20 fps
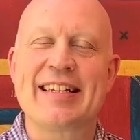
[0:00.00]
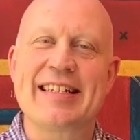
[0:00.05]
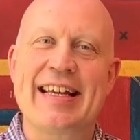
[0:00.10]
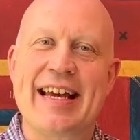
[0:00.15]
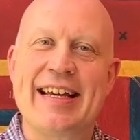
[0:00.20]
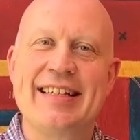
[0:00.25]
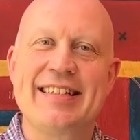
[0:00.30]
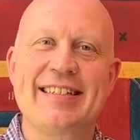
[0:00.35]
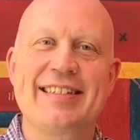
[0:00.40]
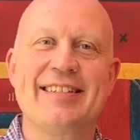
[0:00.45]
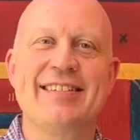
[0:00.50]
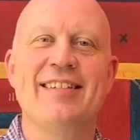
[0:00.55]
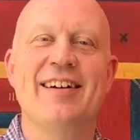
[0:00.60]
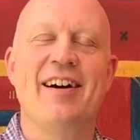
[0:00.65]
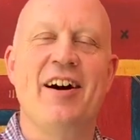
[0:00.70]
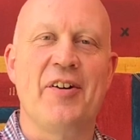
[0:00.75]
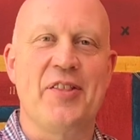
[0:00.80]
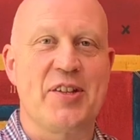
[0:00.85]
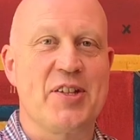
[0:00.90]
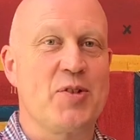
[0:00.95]
taste
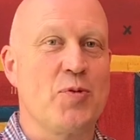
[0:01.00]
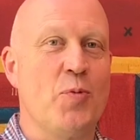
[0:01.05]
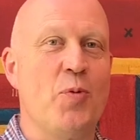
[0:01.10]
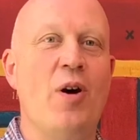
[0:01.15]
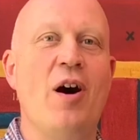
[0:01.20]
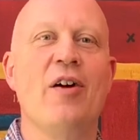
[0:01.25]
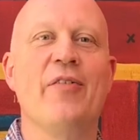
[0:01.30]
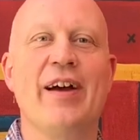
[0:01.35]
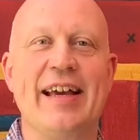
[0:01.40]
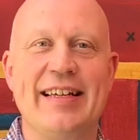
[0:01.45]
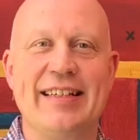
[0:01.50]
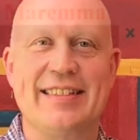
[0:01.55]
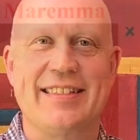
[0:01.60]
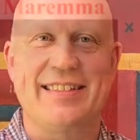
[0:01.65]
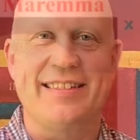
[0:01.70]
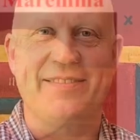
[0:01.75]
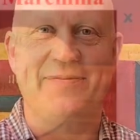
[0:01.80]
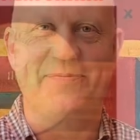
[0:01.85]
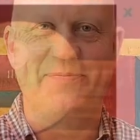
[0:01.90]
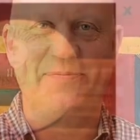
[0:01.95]
are the
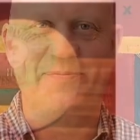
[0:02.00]
Soaves.